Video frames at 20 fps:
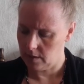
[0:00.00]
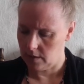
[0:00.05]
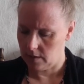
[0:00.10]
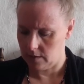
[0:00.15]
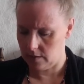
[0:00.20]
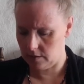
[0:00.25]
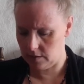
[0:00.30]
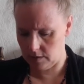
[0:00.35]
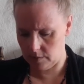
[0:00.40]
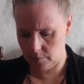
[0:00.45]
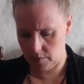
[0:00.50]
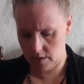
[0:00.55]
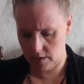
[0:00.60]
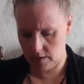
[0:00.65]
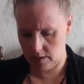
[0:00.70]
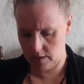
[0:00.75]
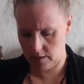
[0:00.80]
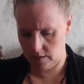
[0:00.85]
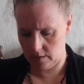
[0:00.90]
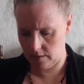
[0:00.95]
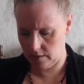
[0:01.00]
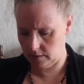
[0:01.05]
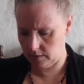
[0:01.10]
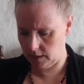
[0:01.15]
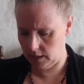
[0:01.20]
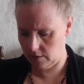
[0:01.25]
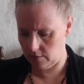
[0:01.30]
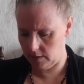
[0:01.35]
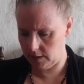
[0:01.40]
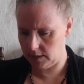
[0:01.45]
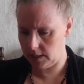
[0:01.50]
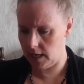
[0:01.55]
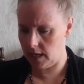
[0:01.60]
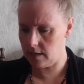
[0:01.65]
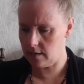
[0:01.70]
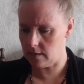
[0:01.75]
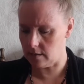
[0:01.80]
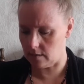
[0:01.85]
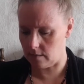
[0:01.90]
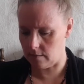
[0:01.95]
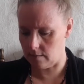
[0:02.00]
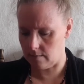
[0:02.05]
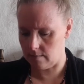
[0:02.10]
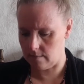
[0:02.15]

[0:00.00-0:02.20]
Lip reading: This is by Carrie Taylor.